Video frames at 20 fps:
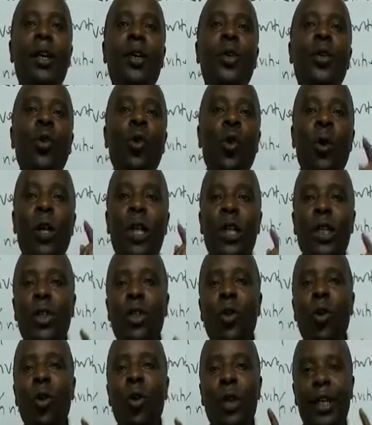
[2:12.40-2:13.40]
you only
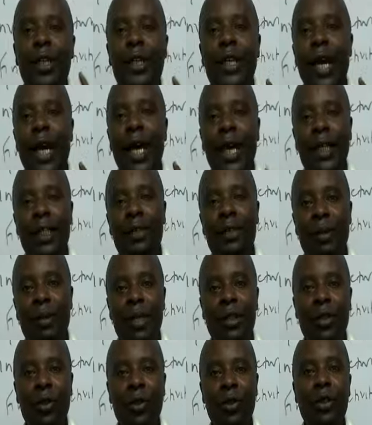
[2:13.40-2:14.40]
know indirect
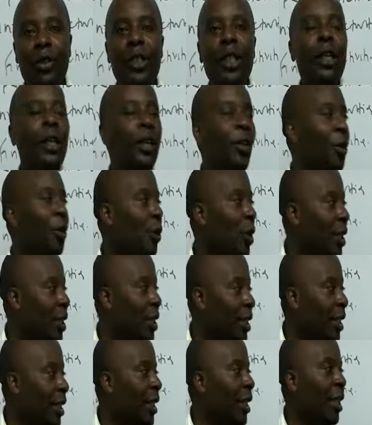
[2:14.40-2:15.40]
method, you will
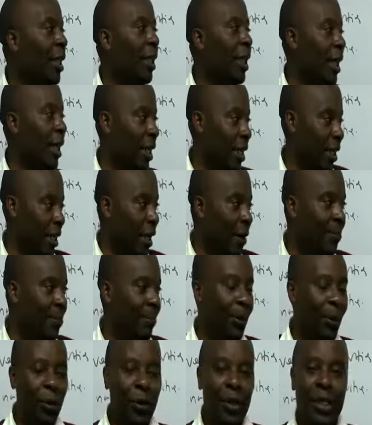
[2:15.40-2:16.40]
still end
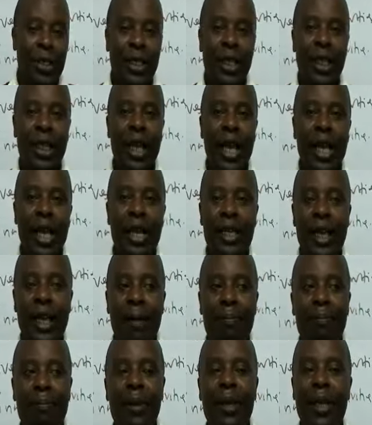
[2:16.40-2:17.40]

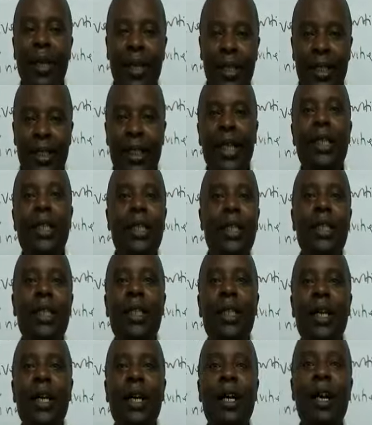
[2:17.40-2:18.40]
up
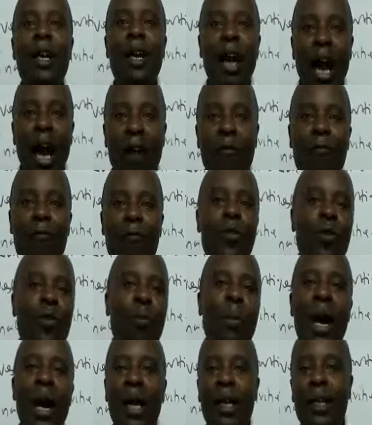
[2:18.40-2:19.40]
getting a few
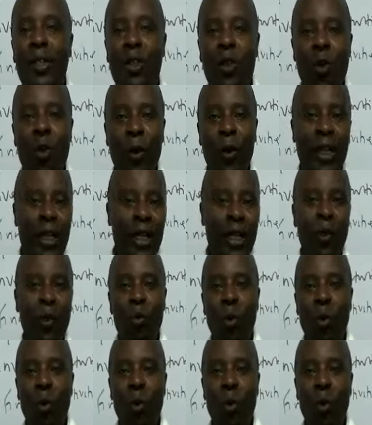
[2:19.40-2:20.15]
marks correctly.